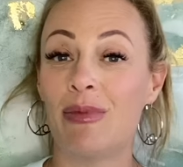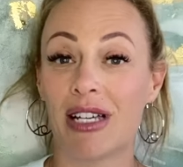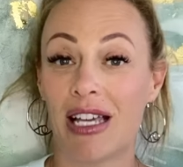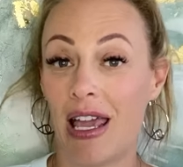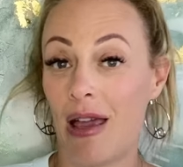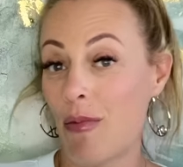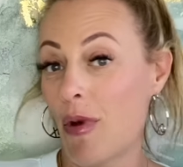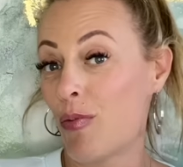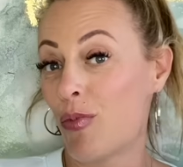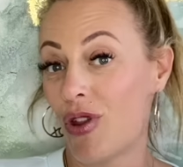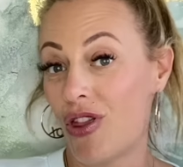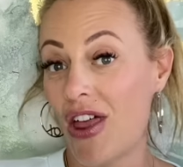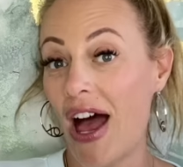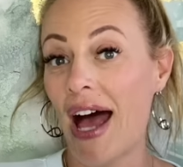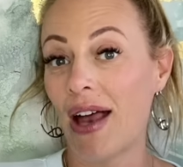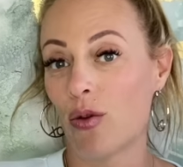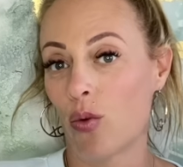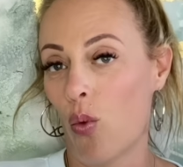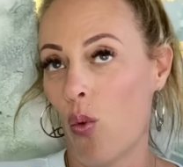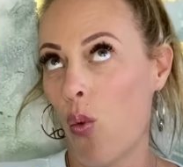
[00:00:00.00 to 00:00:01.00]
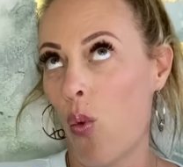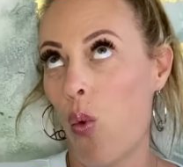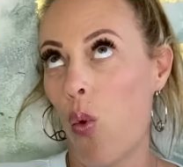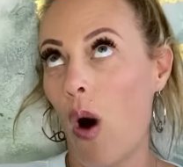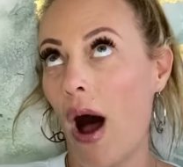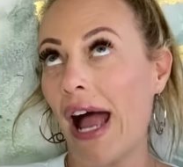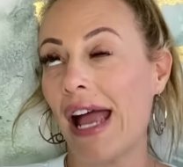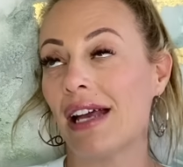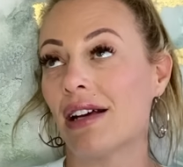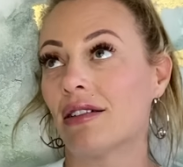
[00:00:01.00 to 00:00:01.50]
that came up with that
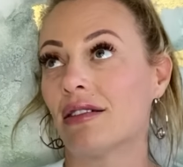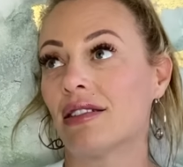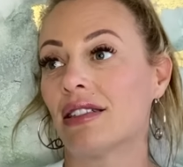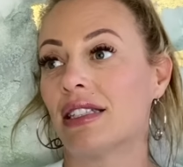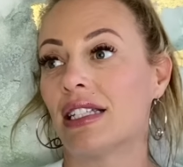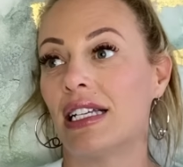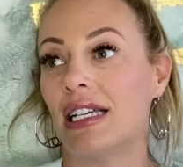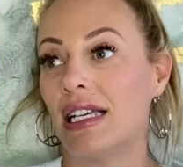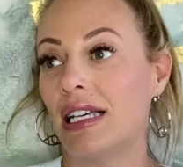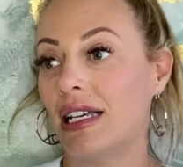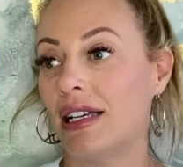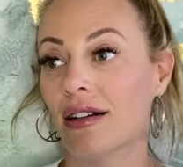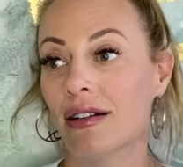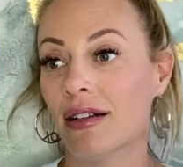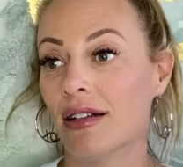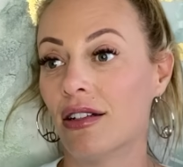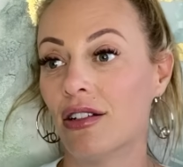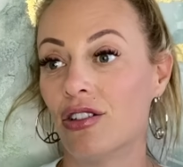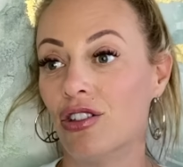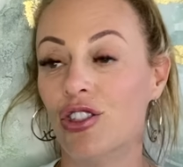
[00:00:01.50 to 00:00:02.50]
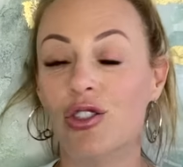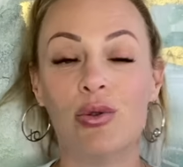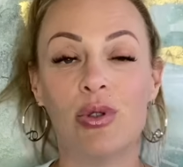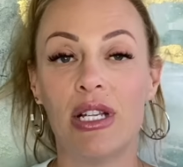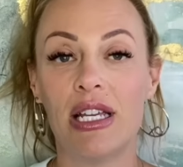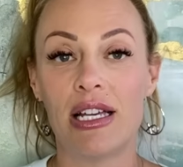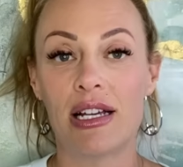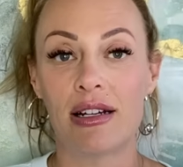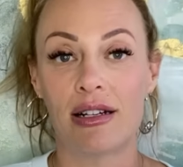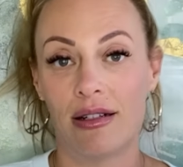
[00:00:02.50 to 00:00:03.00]
wildly
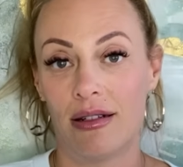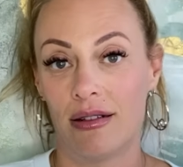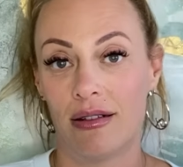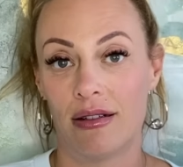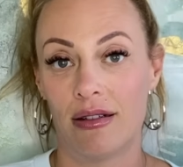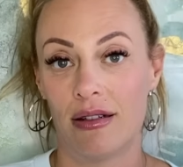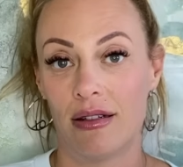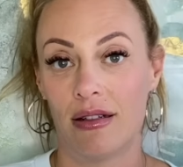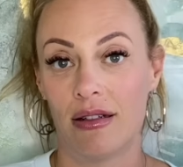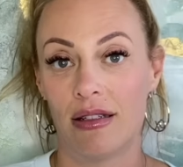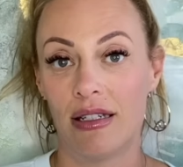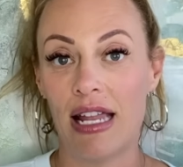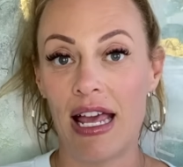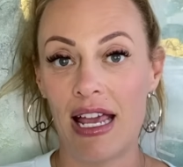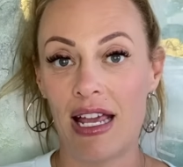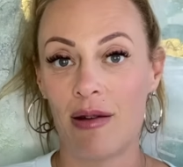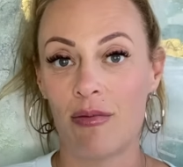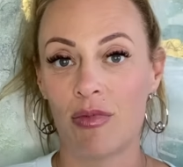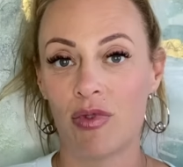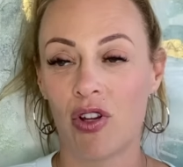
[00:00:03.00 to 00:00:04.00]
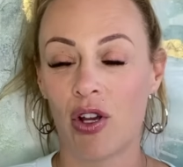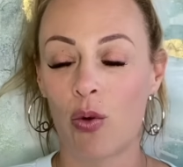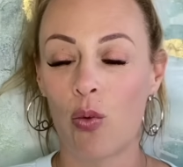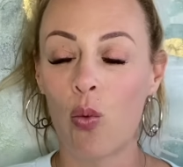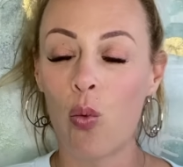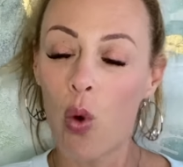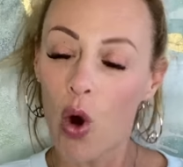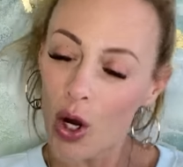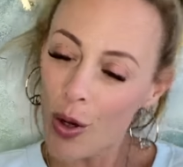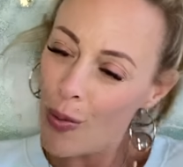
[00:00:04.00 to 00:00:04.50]
unique name. Like,
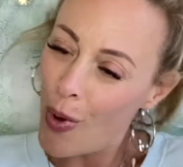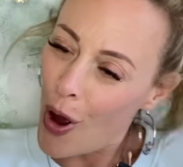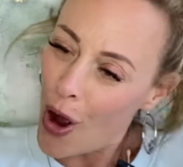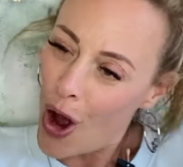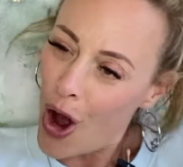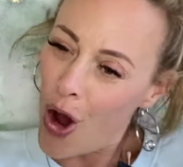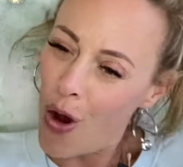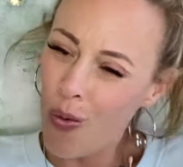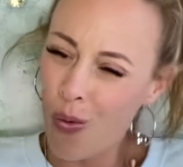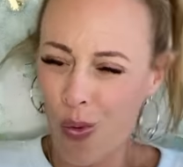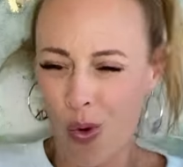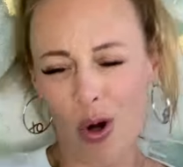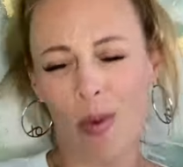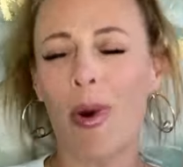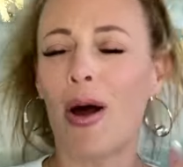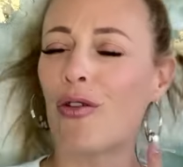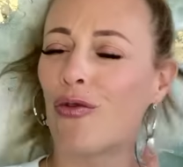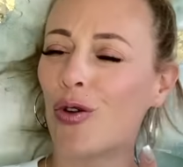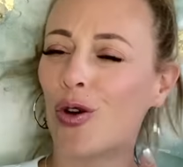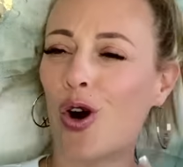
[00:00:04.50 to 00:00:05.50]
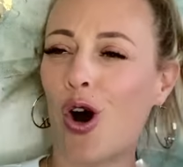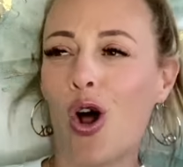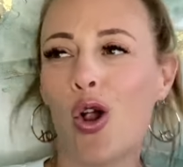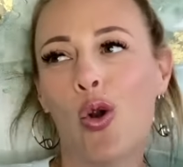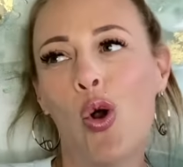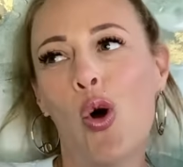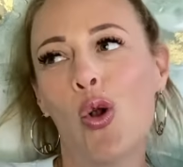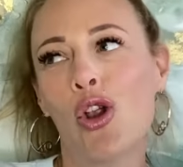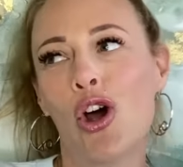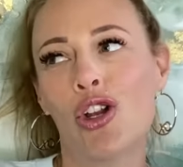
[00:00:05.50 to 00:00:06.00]
what about, what about if we call it,
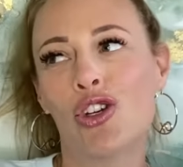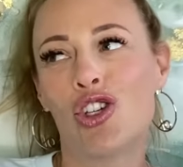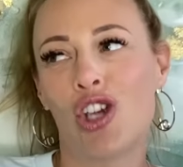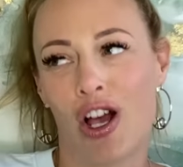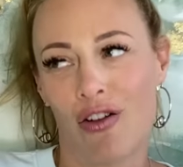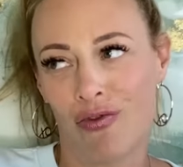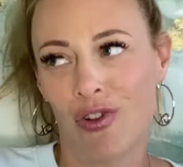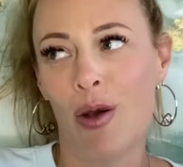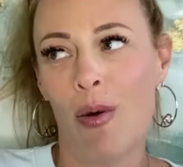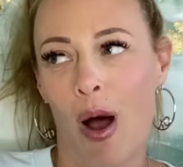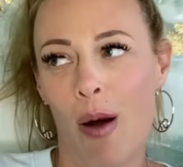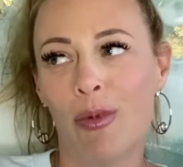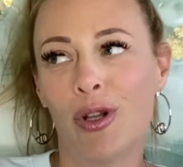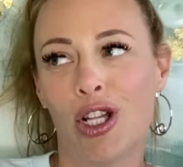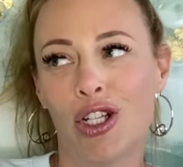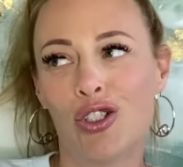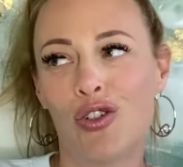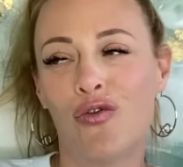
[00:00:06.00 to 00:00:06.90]
hold on, Jeff, I'm gonna let